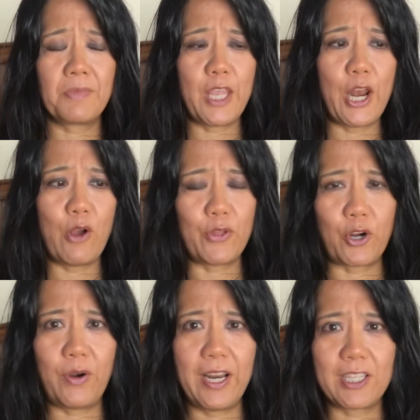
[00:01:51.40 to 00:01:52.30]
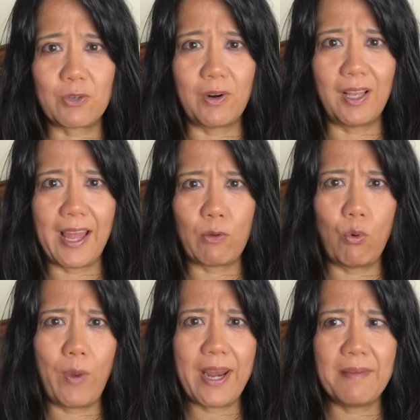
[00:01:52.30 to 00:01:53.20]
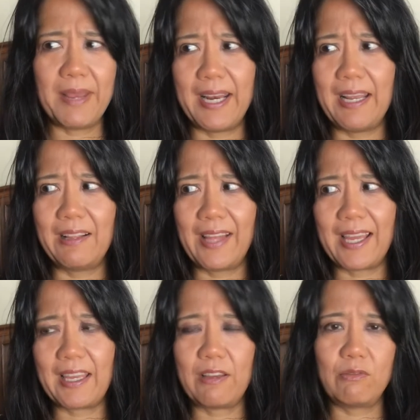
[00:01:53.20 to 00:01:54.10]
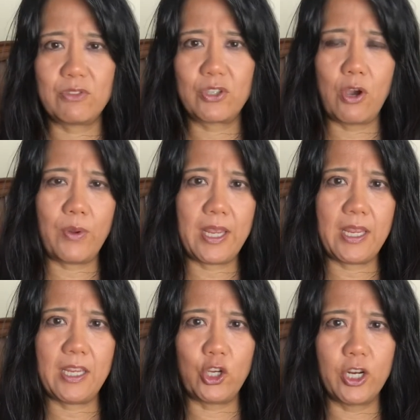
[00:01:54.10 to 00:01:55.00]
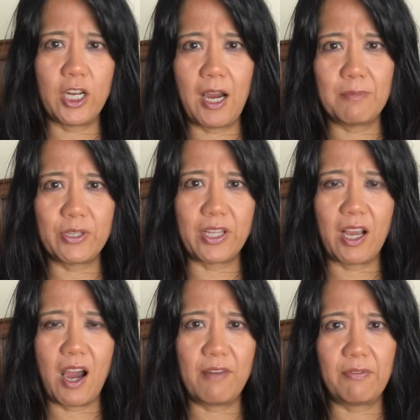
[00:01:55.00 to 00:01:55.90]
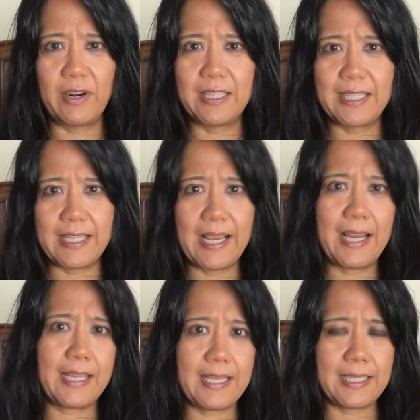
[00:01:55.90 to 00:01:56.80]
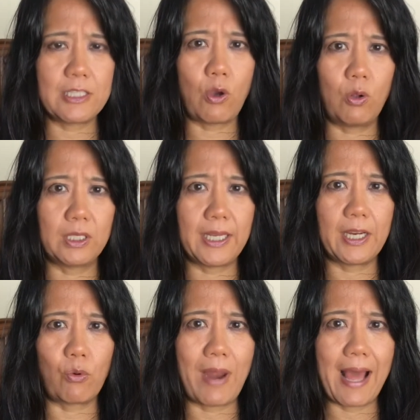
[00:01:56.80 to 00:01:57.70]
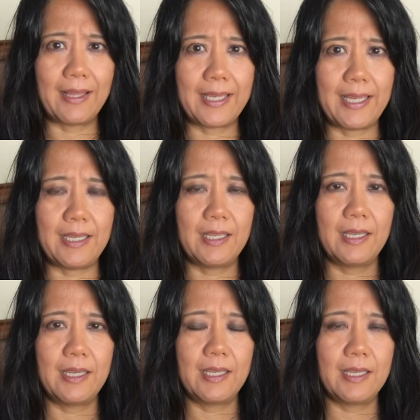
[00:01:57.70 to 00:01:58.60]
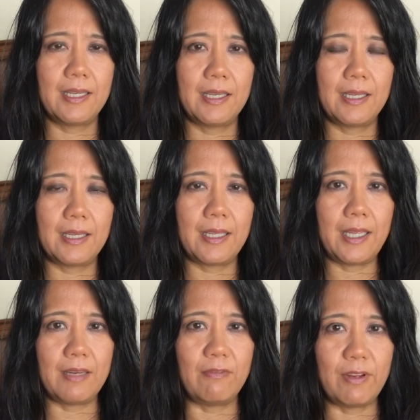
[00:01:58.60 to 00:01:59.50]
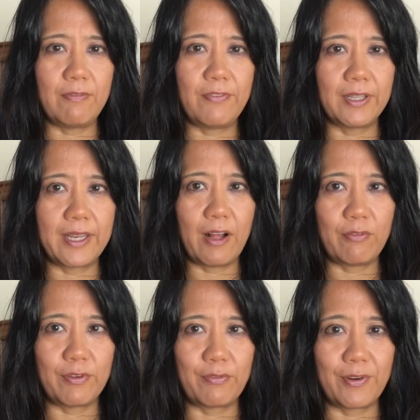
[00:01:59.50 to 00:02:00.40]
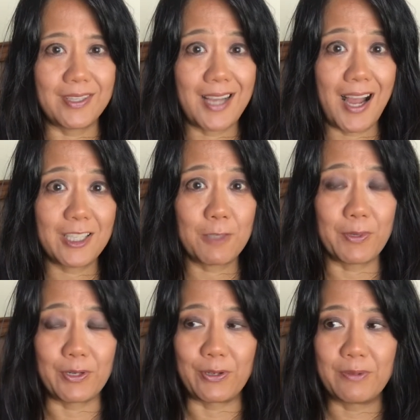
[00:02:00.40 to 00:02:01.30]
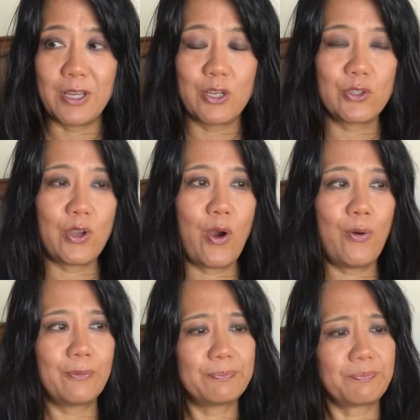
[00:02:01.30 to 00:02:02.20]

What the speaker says: the critics were like, well, wait a minute, so he couldn't come to the conference, and yet he's holding a rally in Philadelphia for this hospital. So,